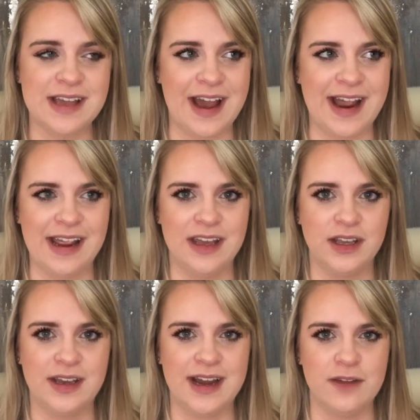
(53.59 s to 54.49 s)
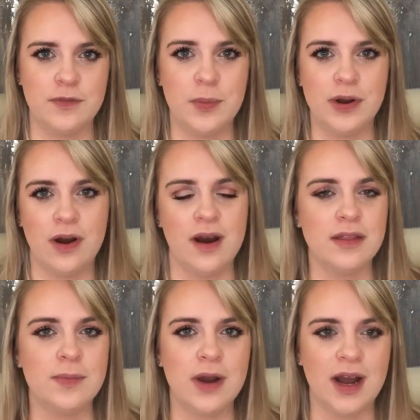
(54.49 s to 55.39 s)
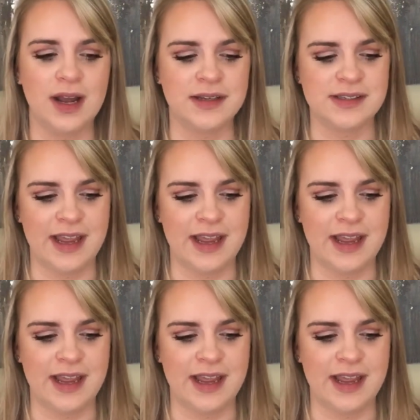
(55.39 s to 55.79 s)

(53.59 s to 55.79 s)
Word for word: I kind of put on the products